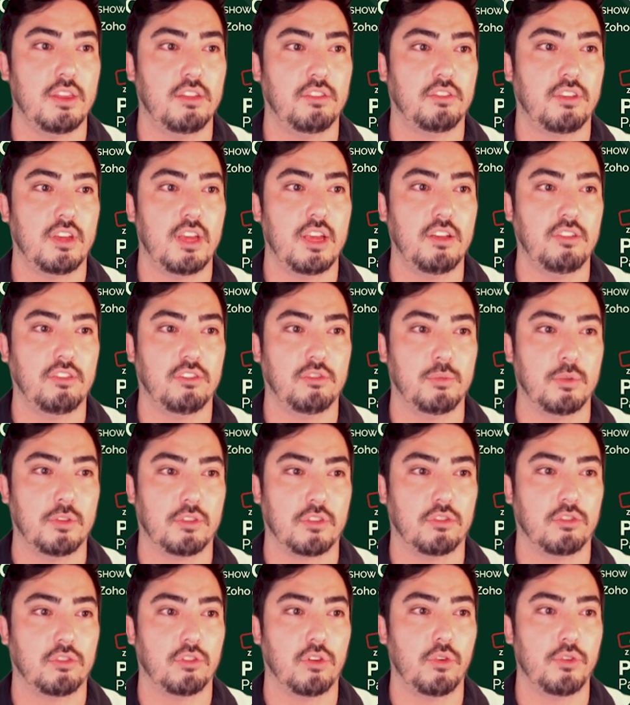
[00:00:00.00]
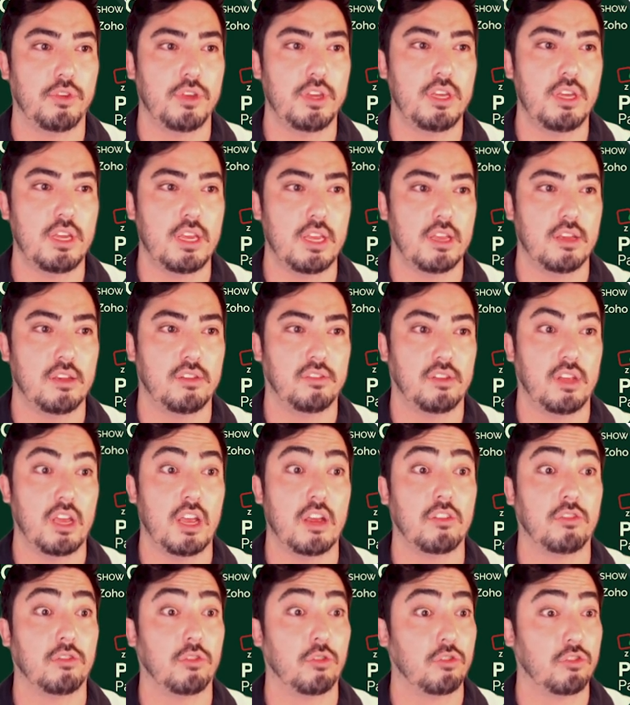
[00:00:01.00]
in this case, Smith Consulting is
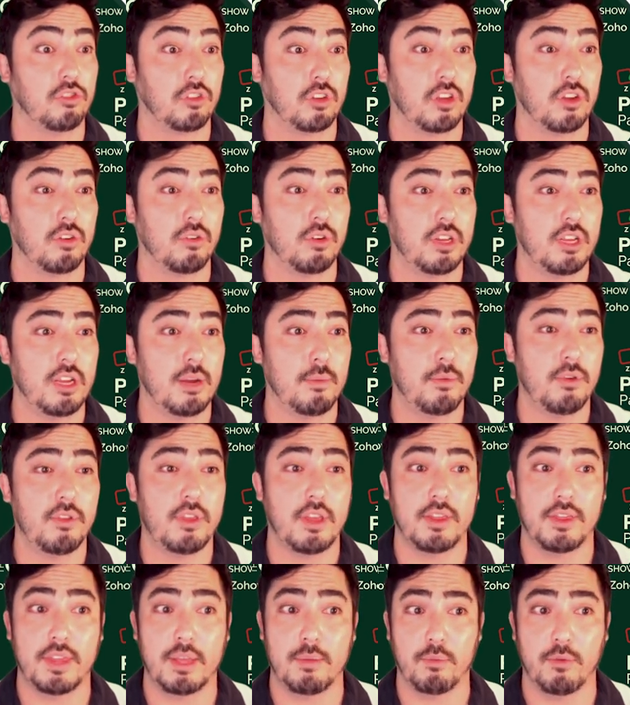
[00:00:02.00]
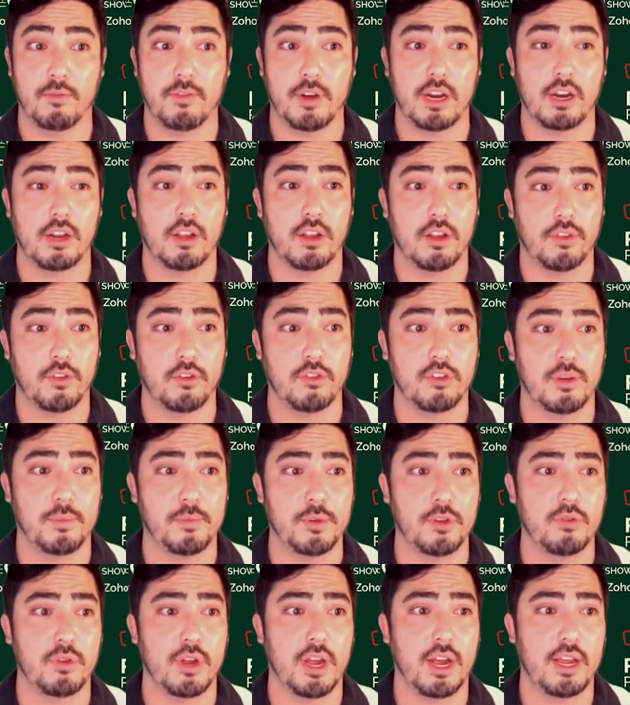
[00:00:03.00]
a social security number that they provided on their
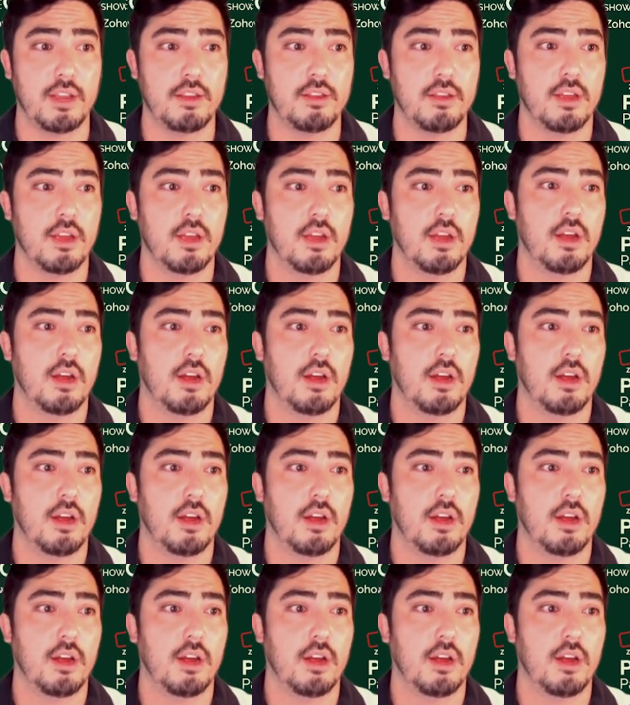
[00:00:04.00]
W nine,